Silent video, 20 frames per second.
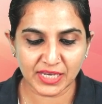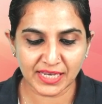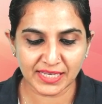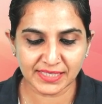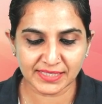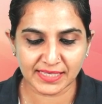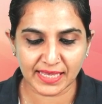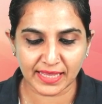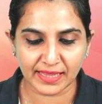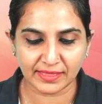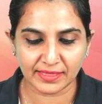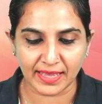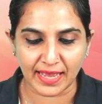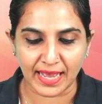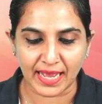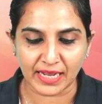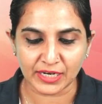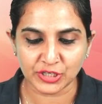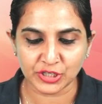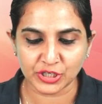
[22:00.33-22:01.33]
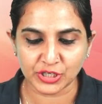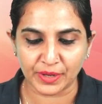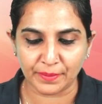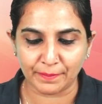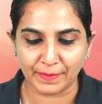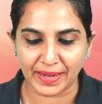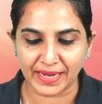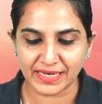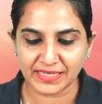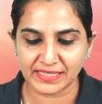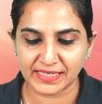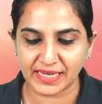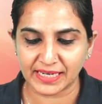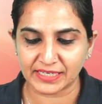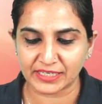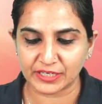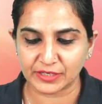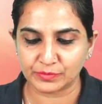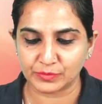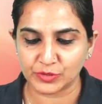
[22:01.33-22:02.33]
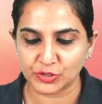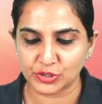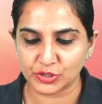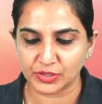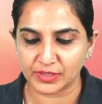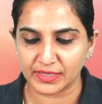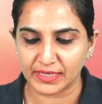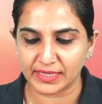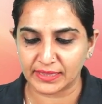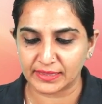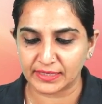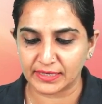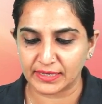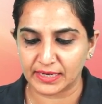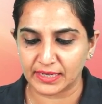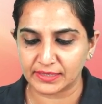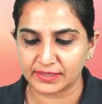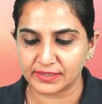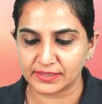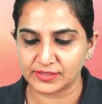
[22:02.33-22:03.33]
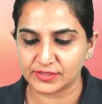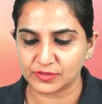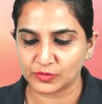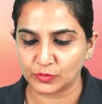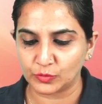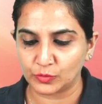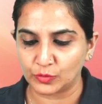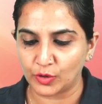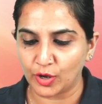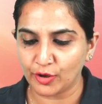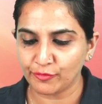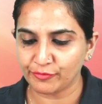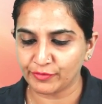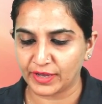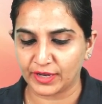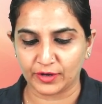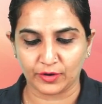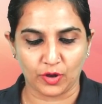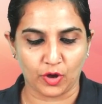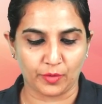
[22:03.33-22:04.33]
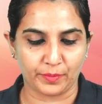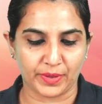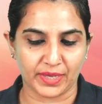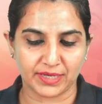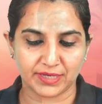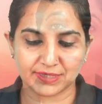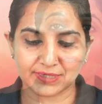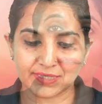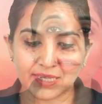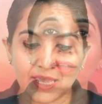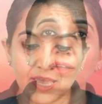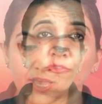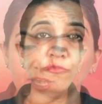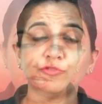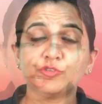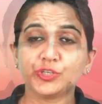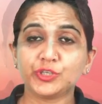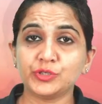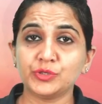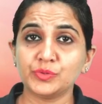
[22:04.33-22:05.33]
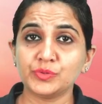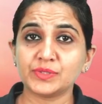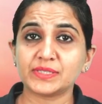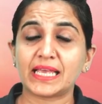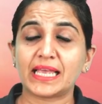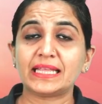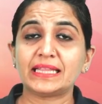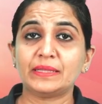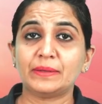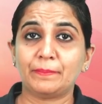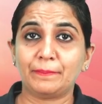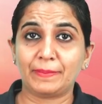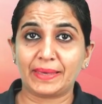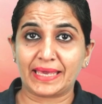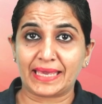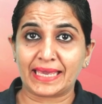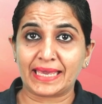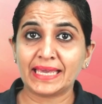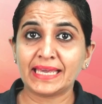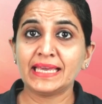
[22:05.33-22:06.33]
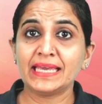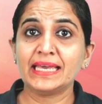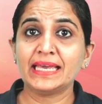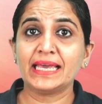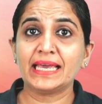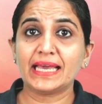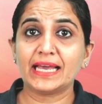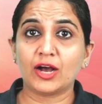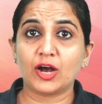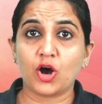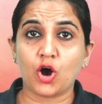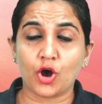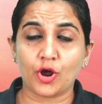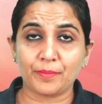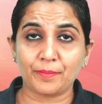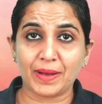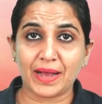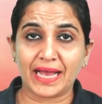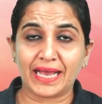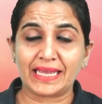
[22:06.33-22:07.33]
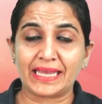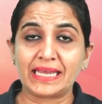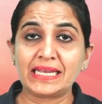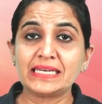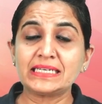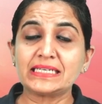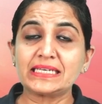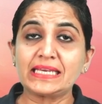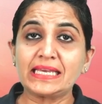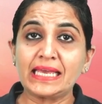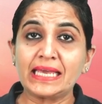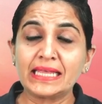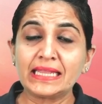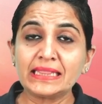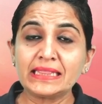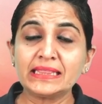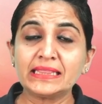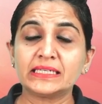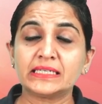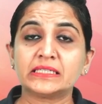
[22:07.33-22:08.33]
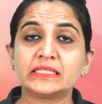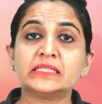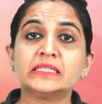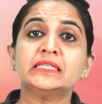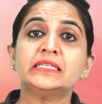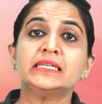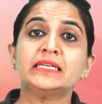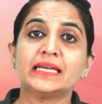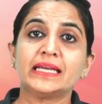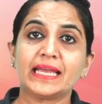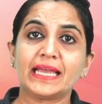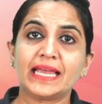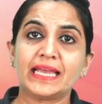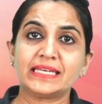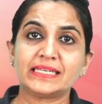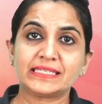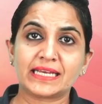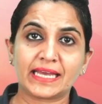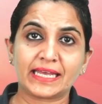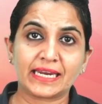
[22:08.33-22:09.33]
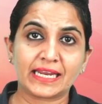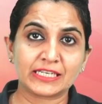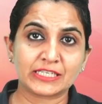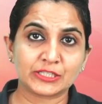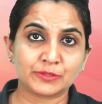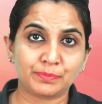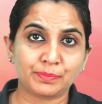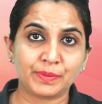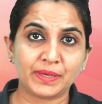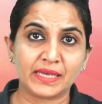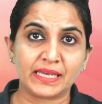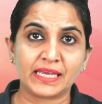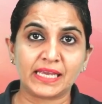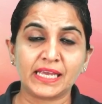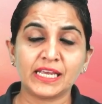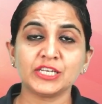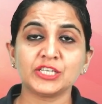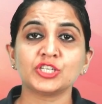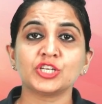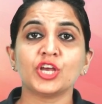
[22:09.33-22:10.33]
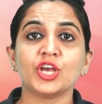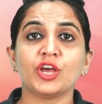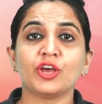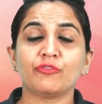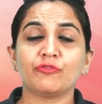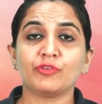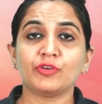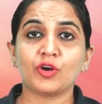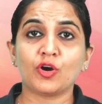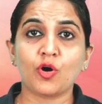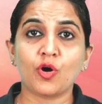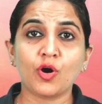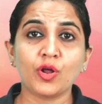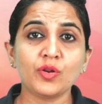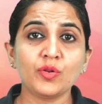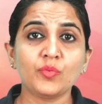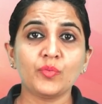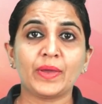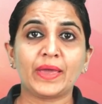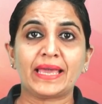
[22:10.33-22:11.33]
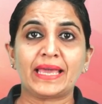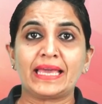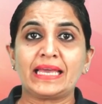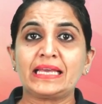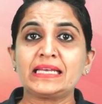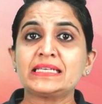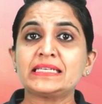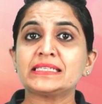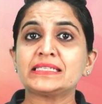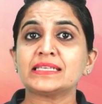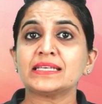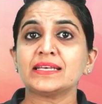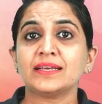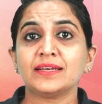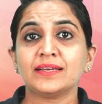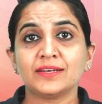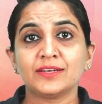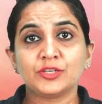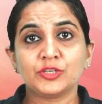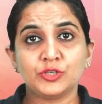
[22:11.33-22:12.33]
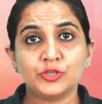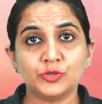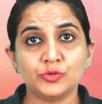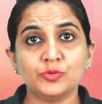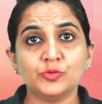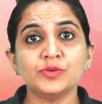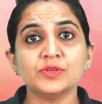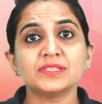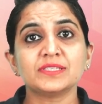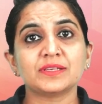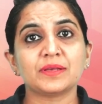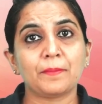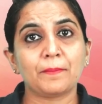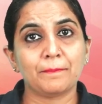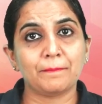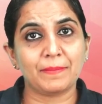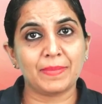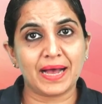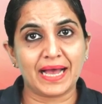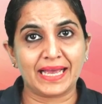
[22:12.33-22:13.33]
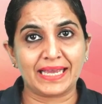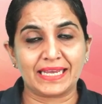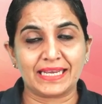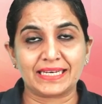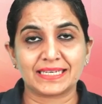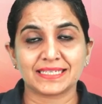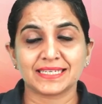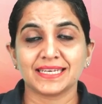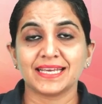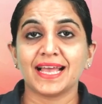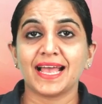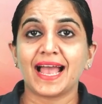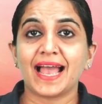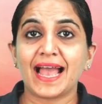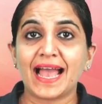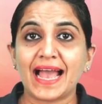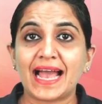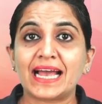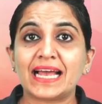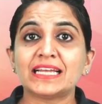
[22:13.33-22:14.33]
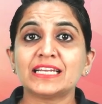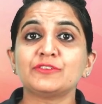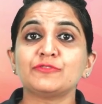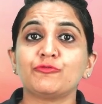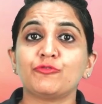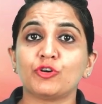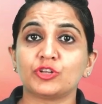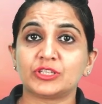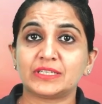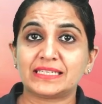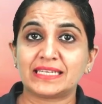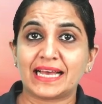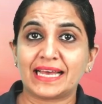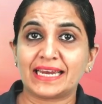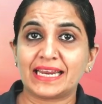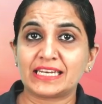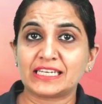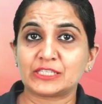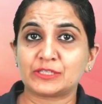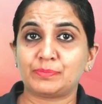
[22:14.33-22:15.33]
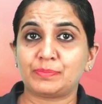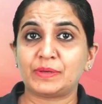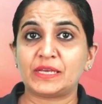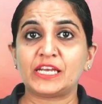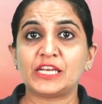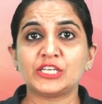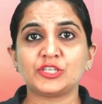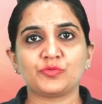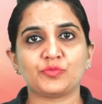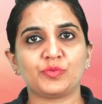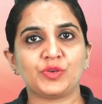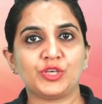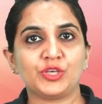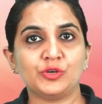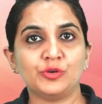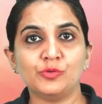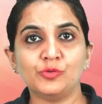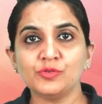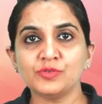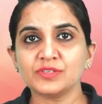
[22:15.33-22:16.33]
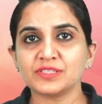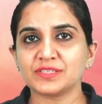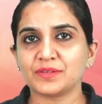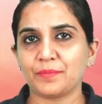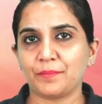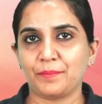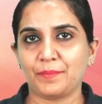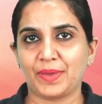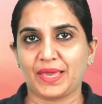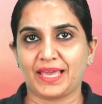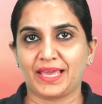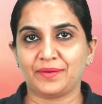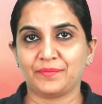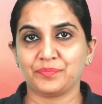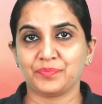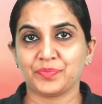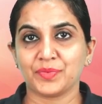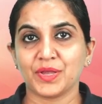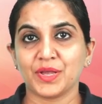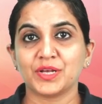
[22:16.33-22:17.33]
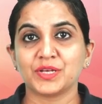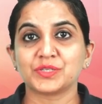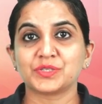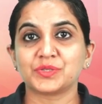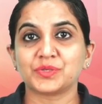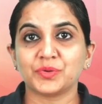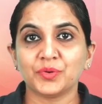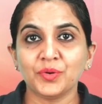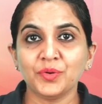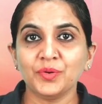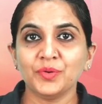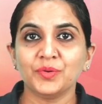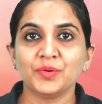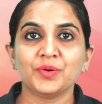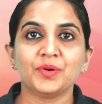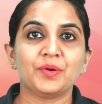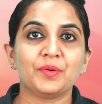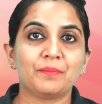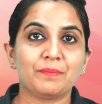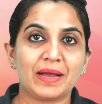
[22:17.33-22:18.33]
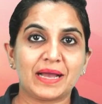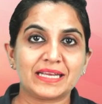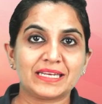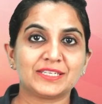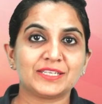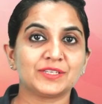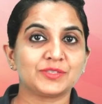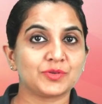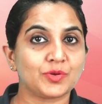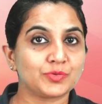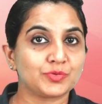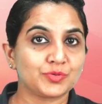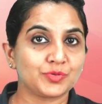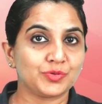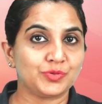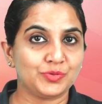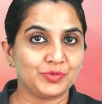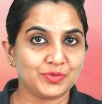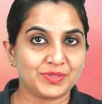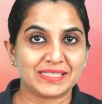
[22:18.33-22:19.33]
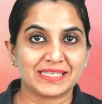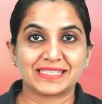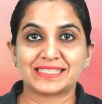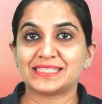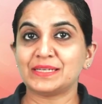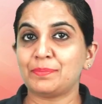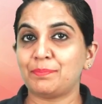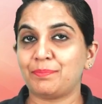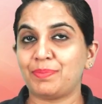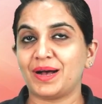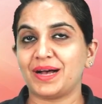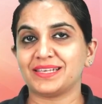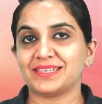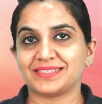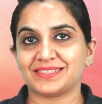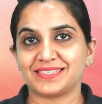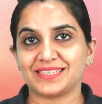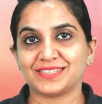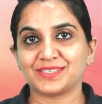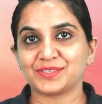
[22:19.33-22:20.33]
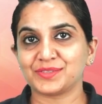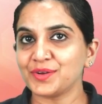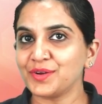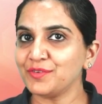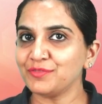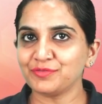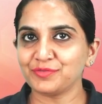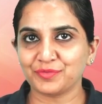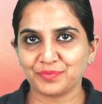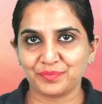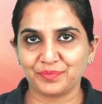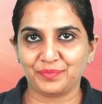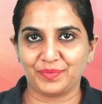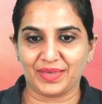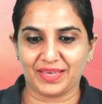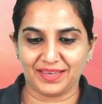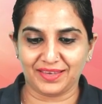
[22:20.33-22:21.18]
said that she might get admission in the London School of Economics. For using the may or might in the indirect speech, we always use might, and for the direct speech, we use may. So, might is also used as the past tense of may.